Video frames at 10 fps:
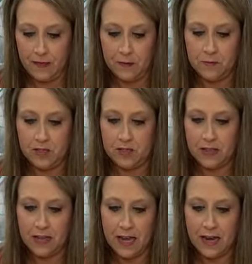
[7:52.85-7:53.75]
I'm just
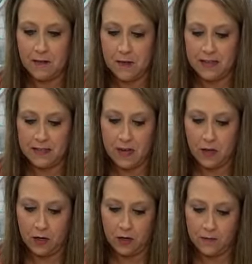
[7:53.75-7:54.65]
going to kind of mess it
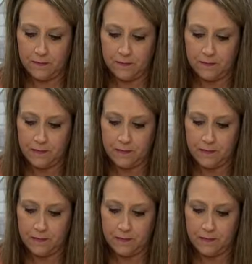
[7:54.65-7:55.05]
all up.